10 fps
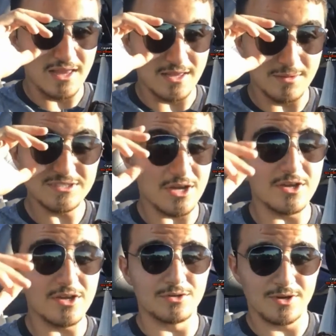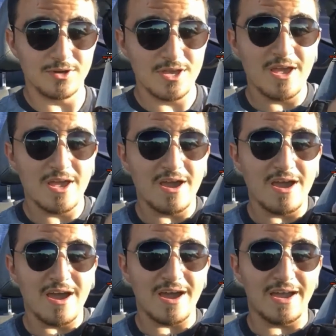And let me tell you,
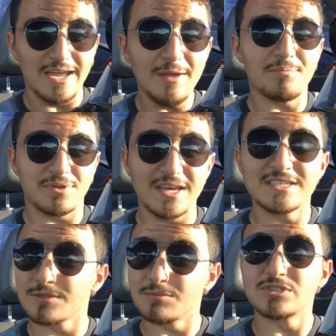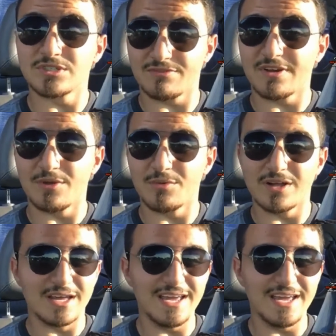it plays the music very well.